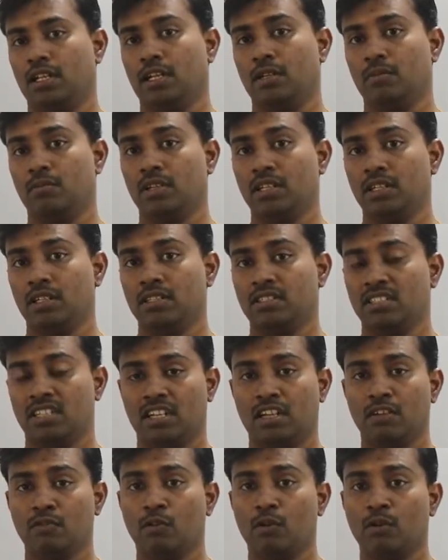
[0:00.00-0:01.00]
That means
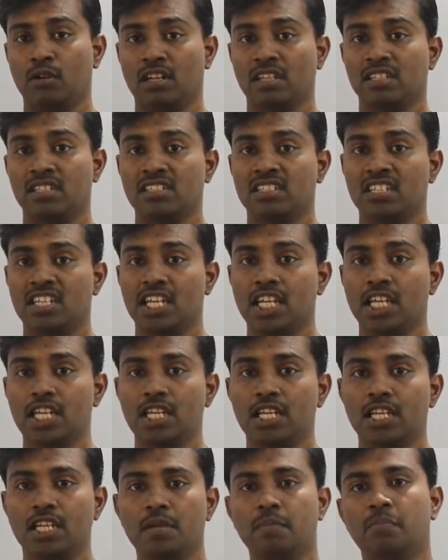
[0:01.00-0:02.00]
Zener voltage is
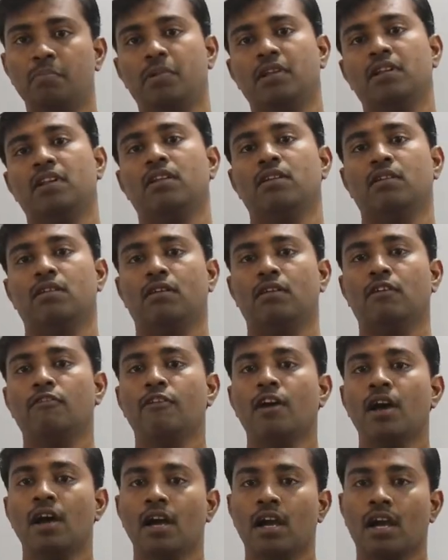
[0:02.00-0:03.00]
independent
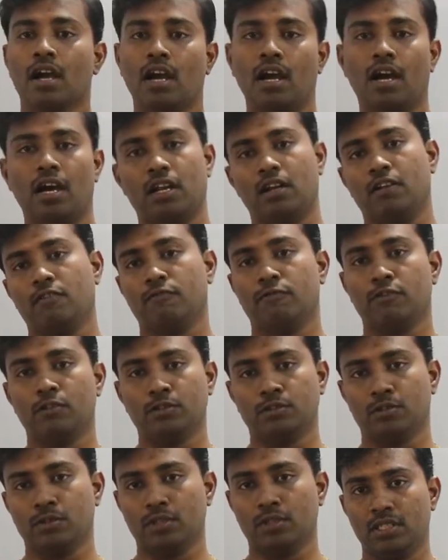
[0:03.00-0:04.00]
of current
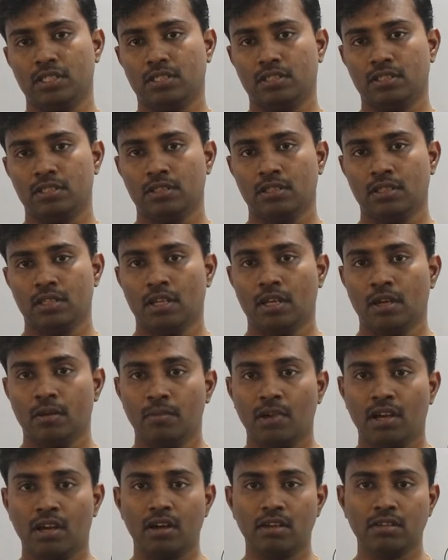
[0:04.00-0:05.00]
flow it.
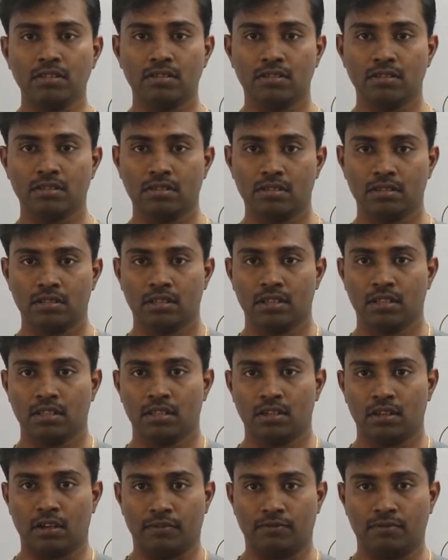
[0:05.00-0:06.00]
Because
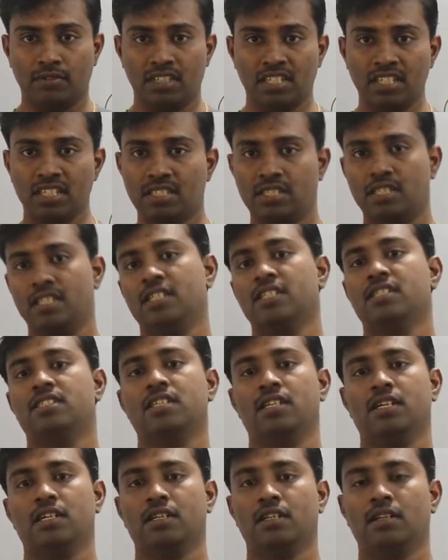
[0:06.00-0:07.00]
of this
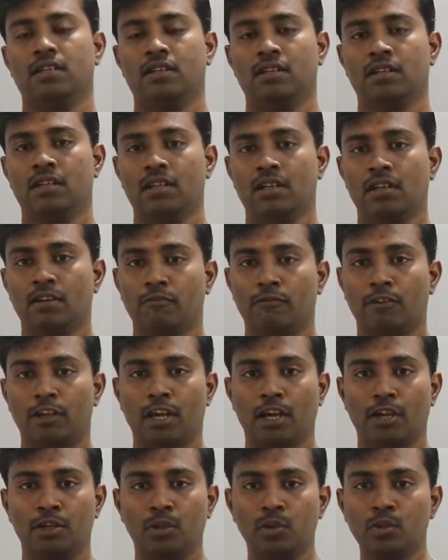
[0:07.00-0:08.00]
reason,
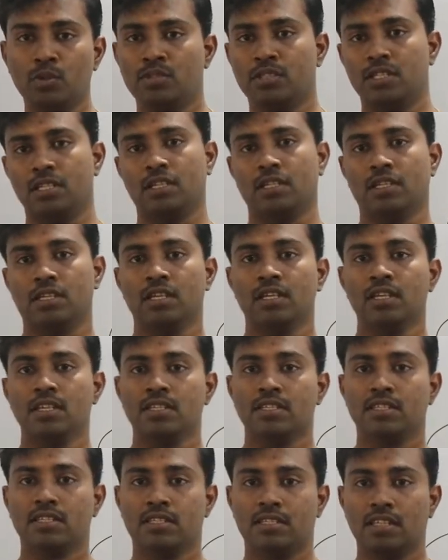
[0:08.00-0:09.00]
we are using
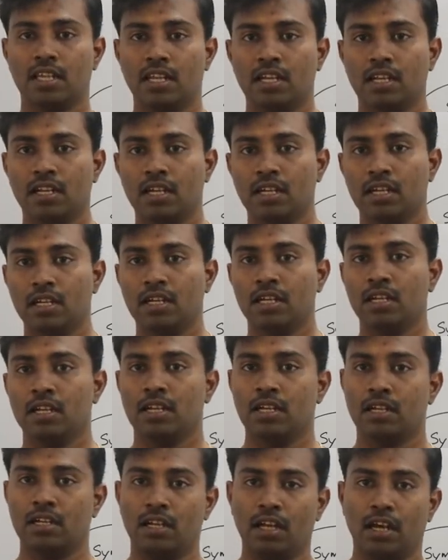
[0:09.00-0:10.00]
Zener
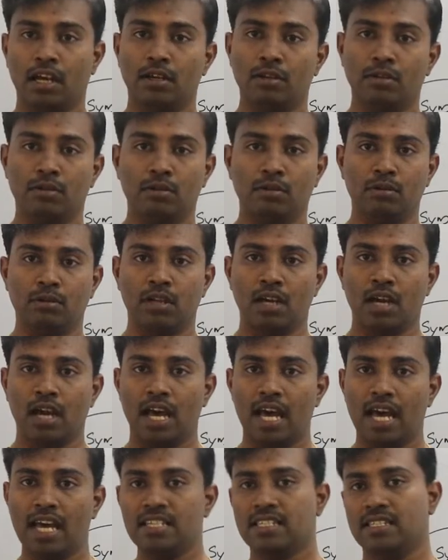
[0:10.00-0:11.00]
diode
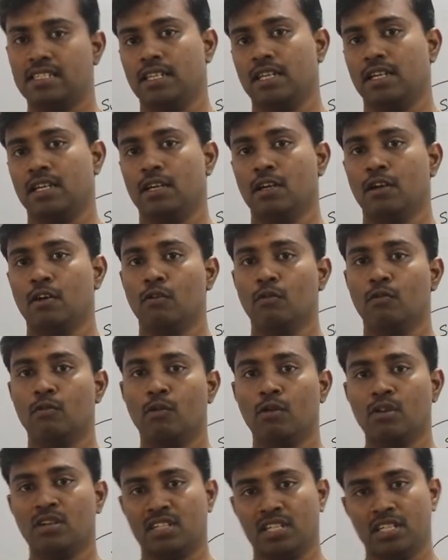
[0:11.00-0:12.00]
as a
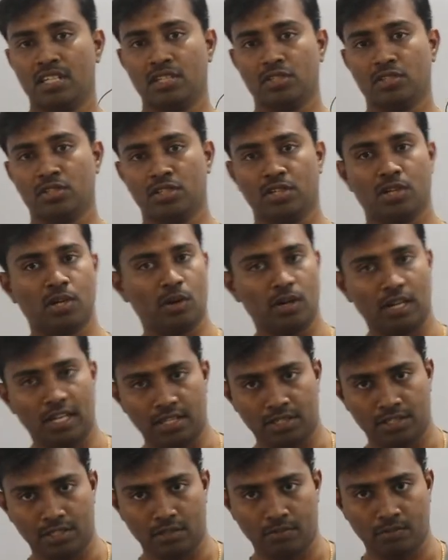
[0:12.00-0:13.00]
voltage
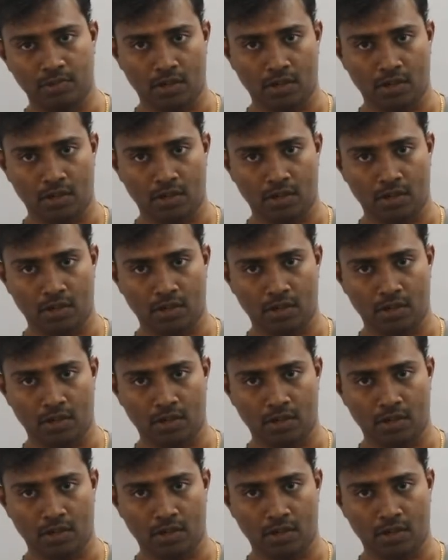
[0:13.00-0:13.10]
regulator.